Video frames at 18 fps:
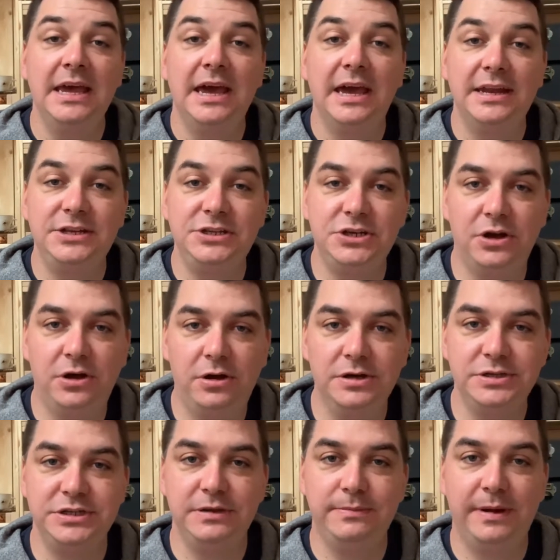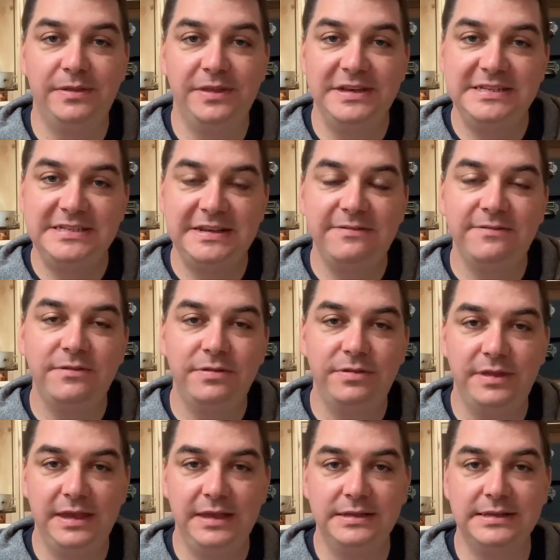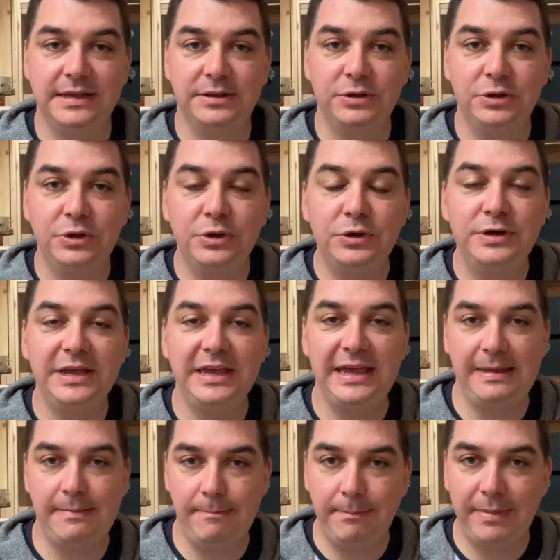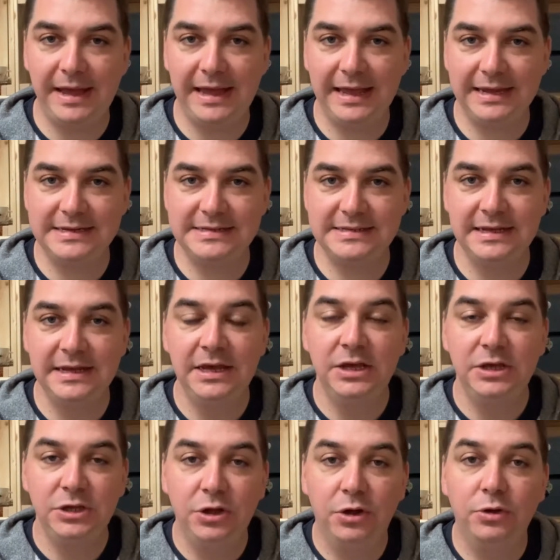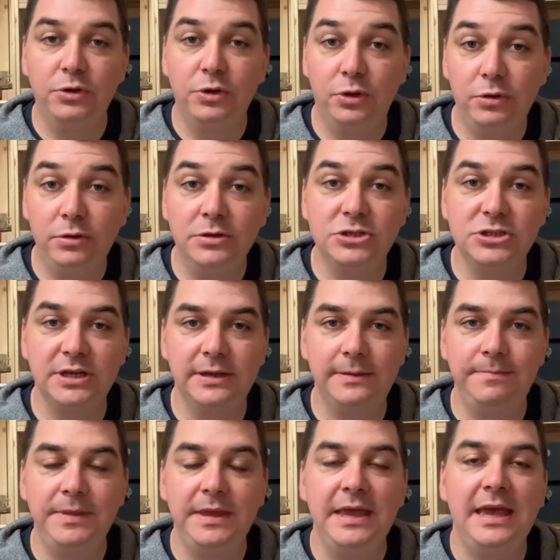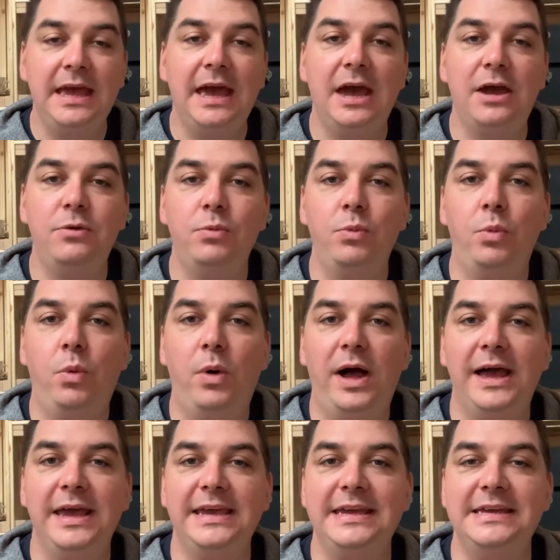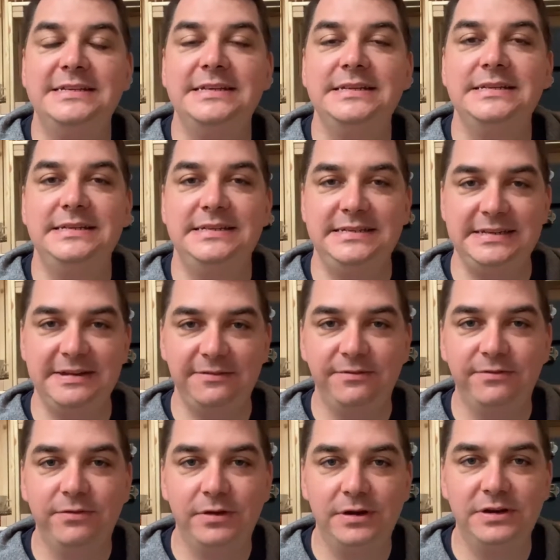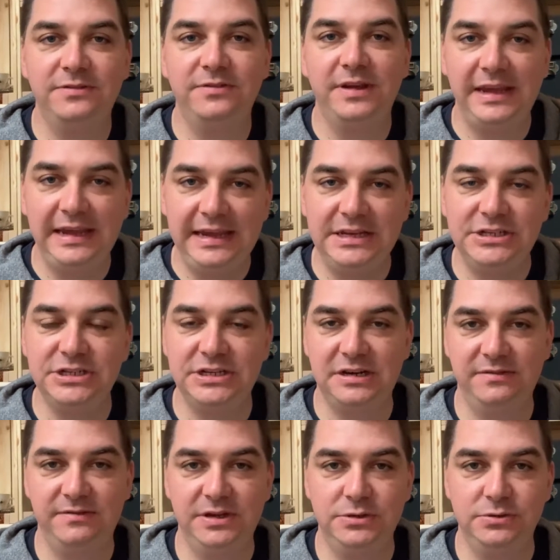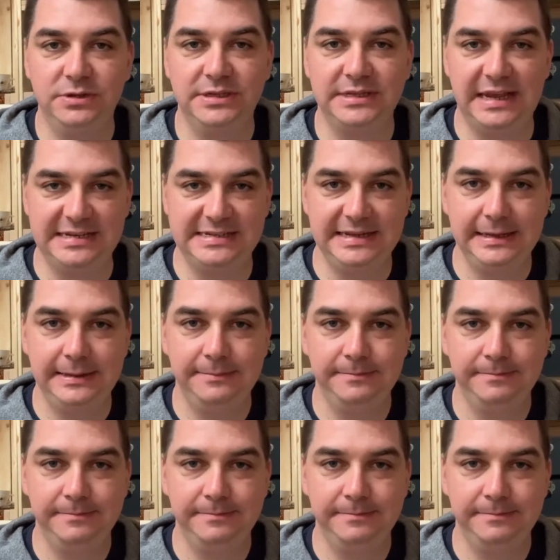and talk to you about the different things that could impact your culture and why it is different for each individual setting.